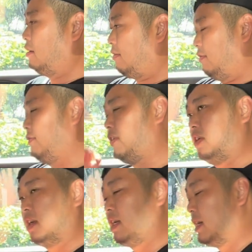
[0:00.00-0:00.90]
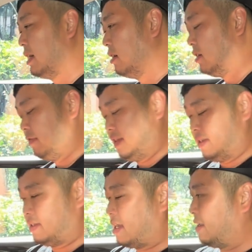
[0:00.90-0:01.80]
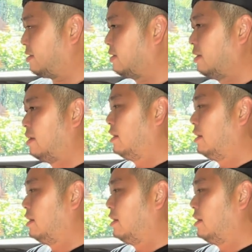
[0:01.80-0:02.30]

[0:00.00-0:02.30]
for a car of this size.